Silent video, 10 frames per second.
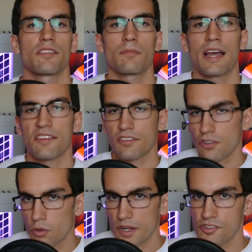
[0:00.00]
Some
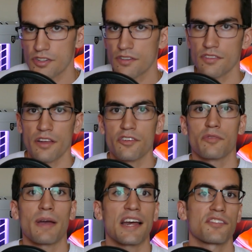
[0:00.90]
asked questions,
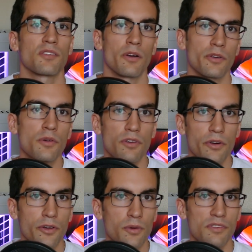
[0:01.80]
others passed along news
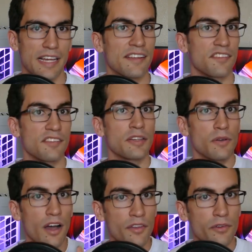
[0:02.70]
articles, and
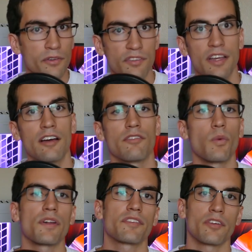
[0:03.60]
still others
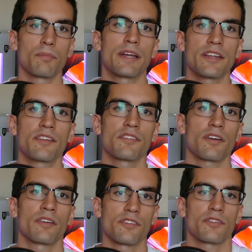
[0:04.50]
voiced their
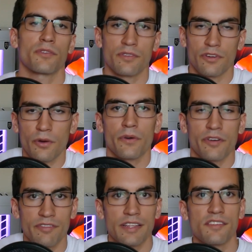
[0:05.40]
opinions on certain
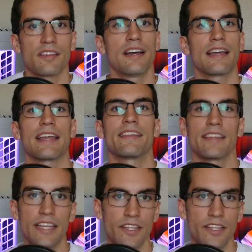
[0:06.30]
current events in the